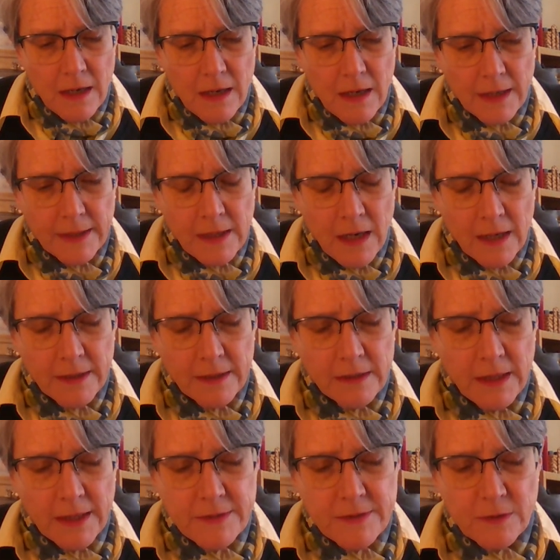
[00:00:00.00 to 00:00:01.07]

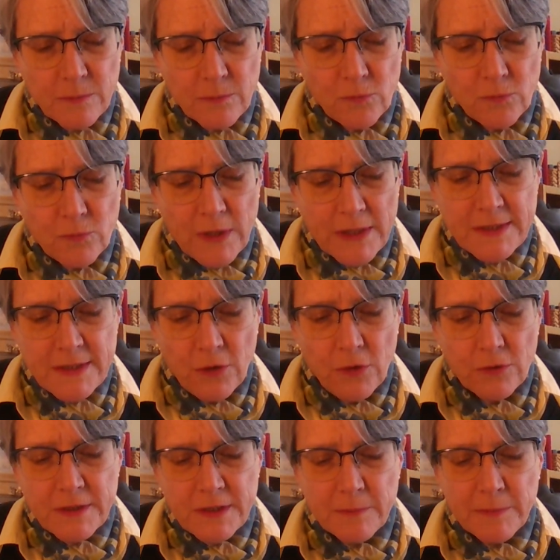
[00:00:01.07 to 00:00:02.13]
iconoclasm rests
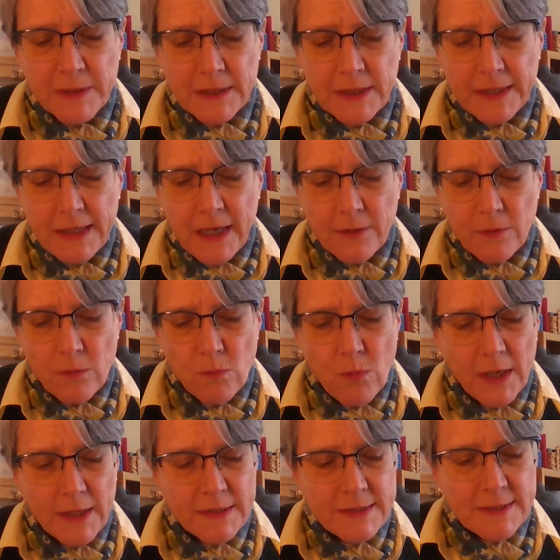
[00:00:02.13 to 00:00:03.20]
ultimately on a
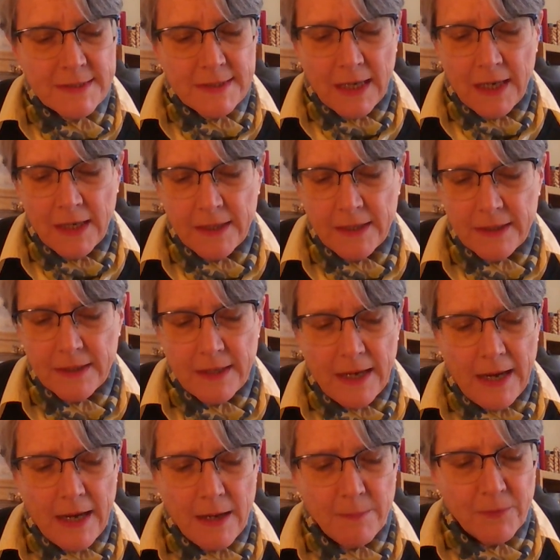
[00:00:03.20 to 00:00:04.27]
one-sided
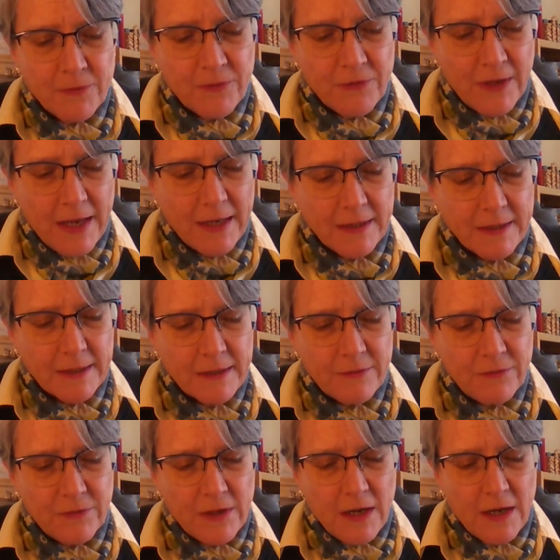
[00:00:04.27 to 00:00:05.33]
apophatic
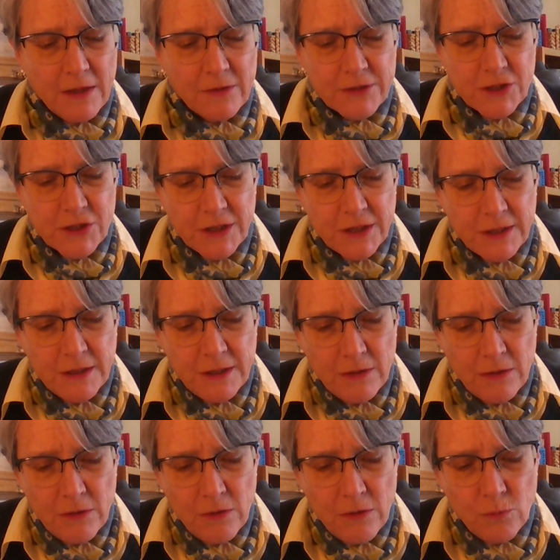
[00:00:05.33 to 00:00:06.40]
theology,
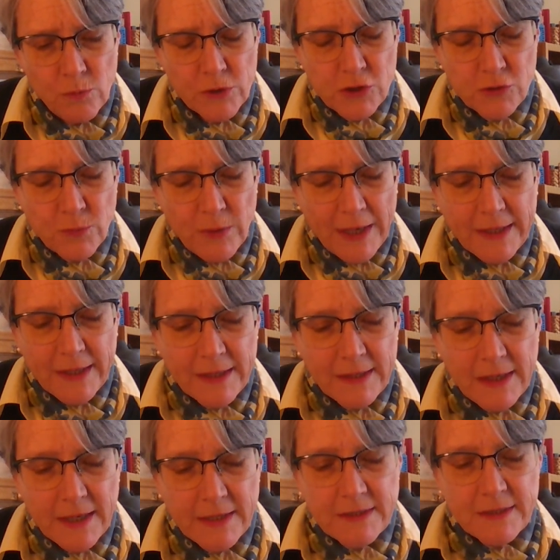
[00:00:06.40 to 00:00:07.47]
which
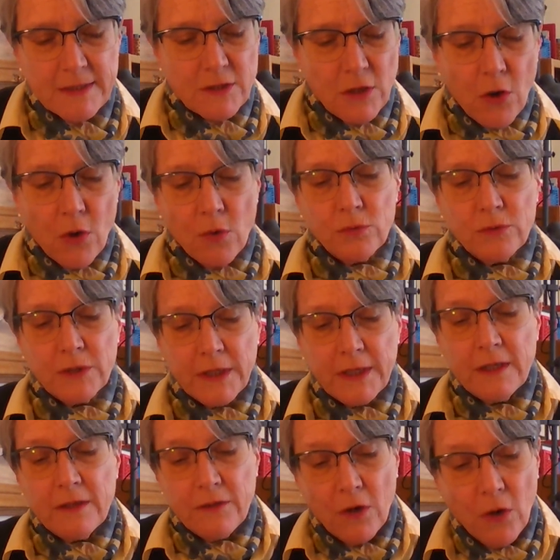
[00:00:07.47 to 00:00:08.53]
recognizes
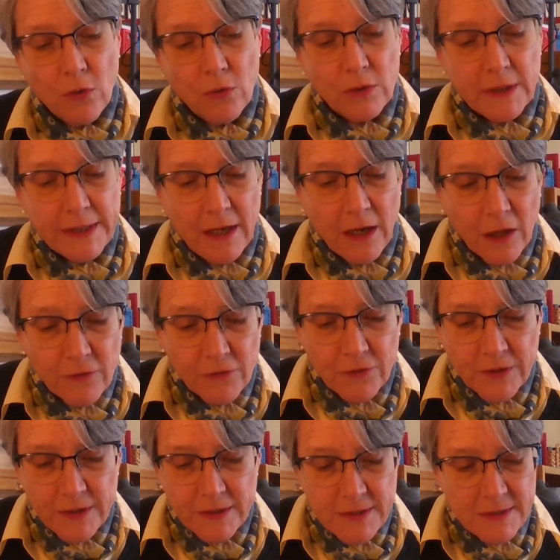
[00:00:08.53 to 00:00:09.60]
only the holy
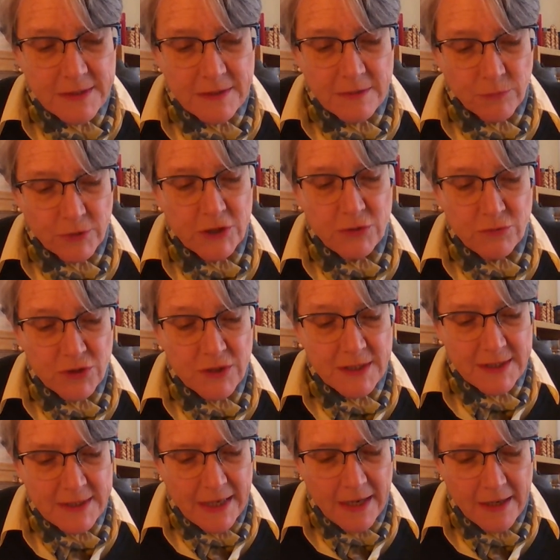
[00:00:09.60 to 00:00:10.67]
otherness, what you just
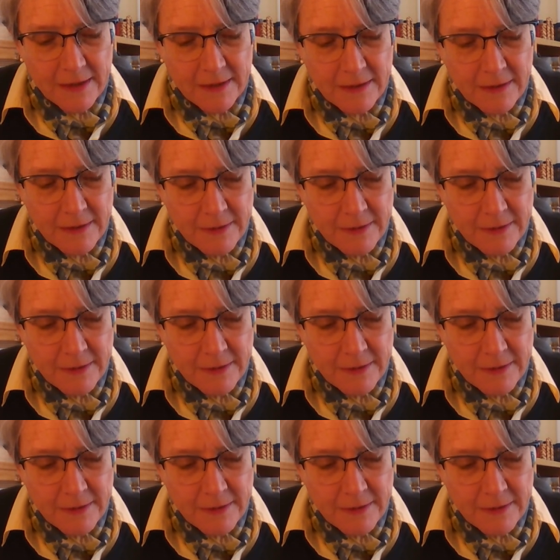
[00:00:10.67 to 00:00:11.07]
said.